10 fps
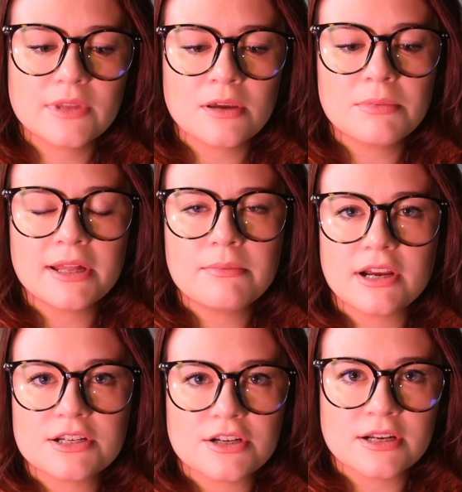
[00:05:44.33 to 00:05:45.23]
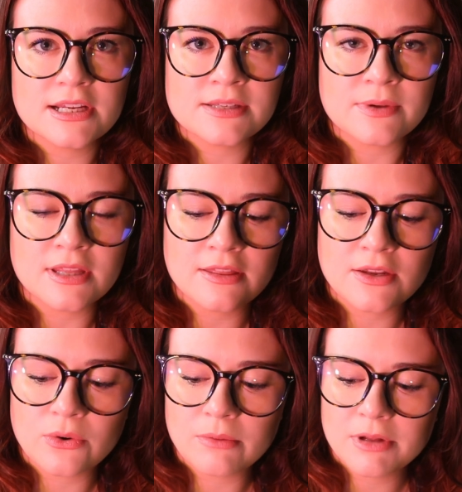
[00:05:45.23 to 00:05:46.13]
Your blood pressure is within
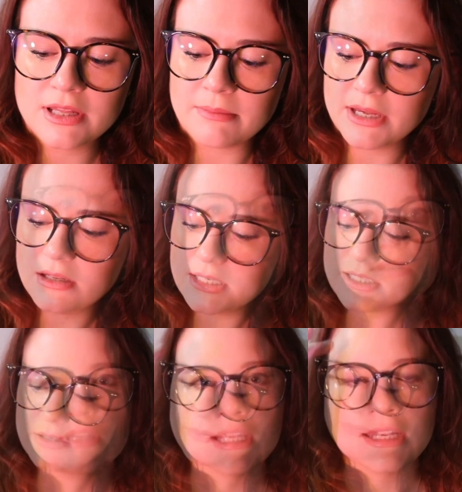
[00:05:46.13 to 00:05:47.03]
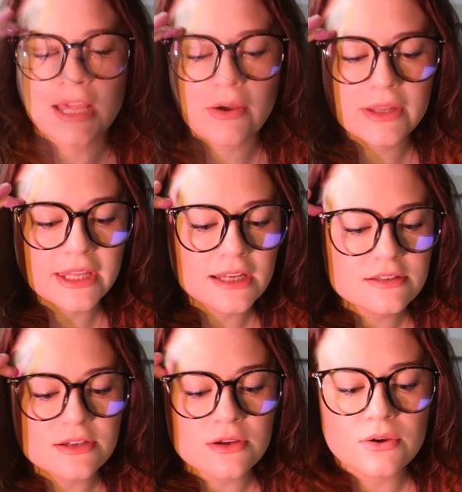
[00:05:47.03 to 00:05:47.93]
the normal limit. And now I'd
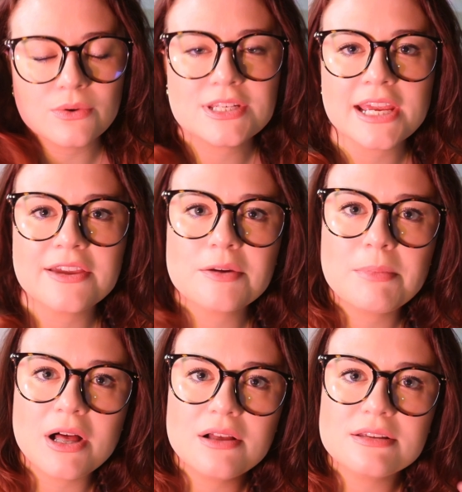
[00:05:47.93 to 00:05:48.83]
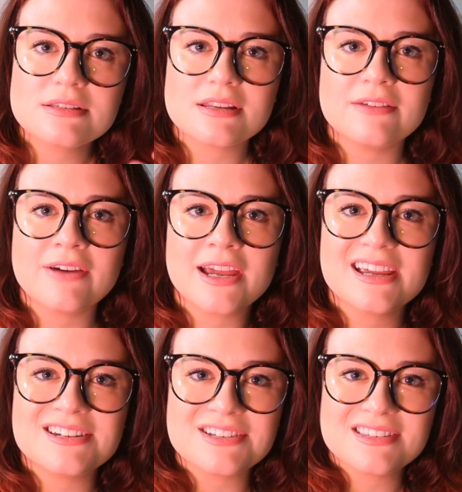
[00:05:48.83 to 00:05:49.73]
like to take your pulse, if I
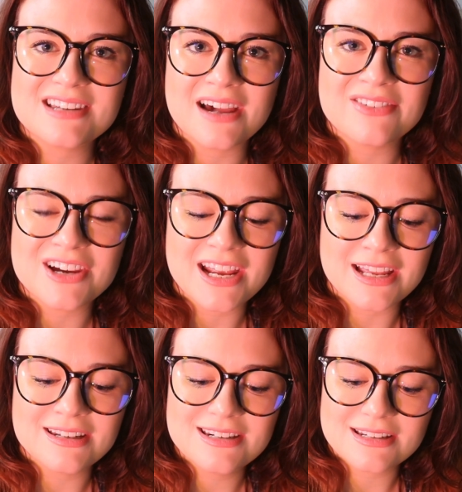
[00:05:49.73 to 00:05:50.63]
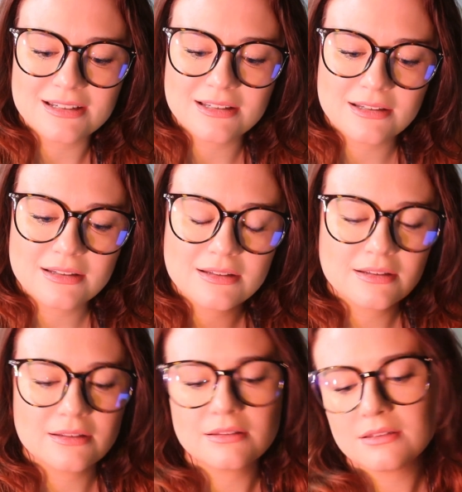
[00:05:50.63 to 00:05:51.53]
could just have your hand.
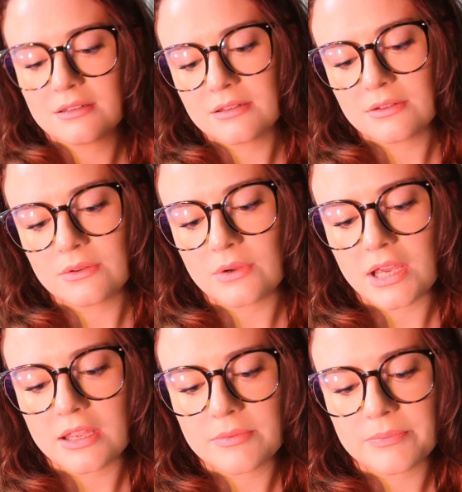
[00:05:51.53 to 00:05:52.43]
Okay.